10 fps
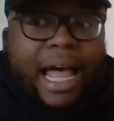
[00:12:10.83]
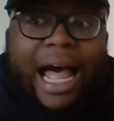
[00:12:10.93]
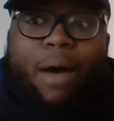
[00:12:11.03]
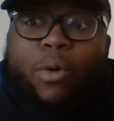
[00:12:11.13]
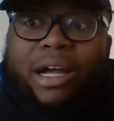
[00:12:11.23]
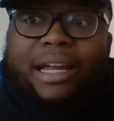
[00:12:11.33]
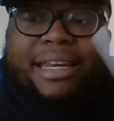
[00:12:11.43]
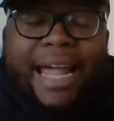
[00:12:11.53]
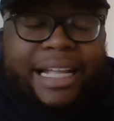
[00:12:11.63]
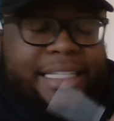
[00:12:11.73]
I will
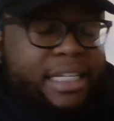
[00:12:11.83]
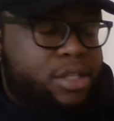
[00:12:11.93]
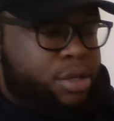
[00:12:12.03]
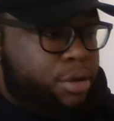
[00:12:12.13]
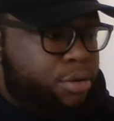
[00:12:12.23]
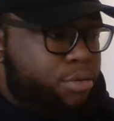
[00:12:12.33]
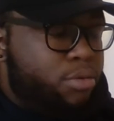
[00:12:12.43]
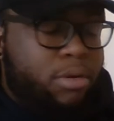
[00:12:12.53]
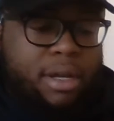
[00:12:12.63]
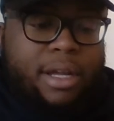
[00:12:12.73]
connect it
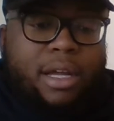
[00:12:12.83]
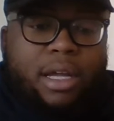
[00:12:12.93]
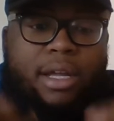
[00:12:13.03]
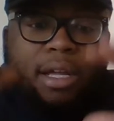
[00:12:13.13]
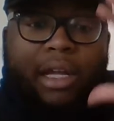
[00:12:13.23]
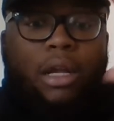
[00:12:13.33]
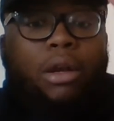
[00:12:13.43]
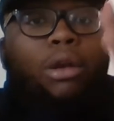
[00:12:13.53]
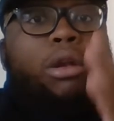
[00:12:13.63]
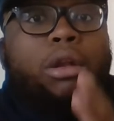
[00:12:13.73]
to
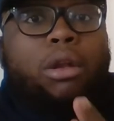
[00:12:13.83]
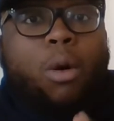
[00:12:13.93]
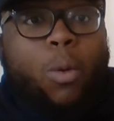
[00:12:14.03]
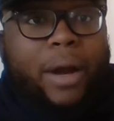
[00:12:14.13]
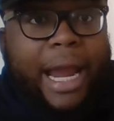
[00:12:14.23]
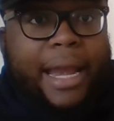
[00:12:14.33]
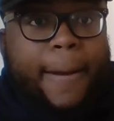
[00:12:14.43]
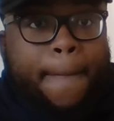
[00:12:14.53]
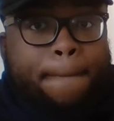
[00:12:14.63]
Lauren,